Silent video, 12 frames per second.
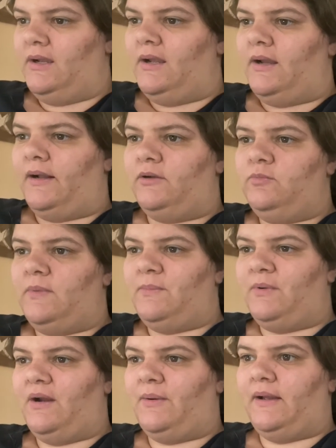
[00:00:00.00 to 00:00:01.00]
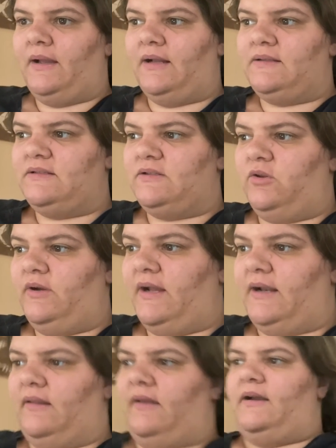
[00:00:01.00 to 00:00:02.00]
I don't remember how I got to look at
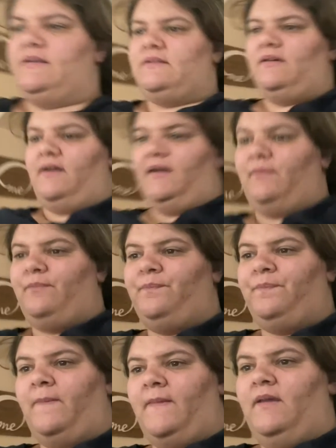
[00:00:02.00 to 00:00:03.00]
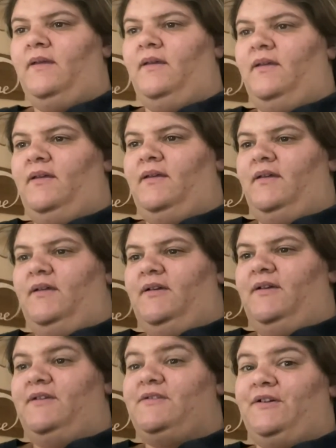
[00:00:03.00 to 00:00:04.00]
it last time.
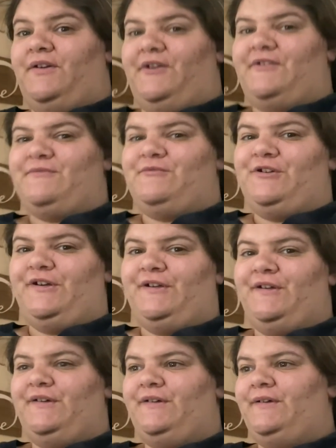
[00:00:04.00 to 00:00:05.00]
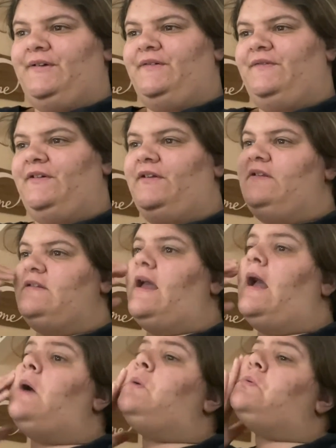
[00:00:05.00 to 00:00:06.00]
Sorry guys, I'm trying to figure this
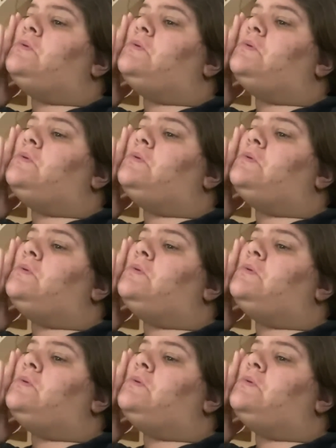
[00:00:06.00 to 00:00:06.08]
out.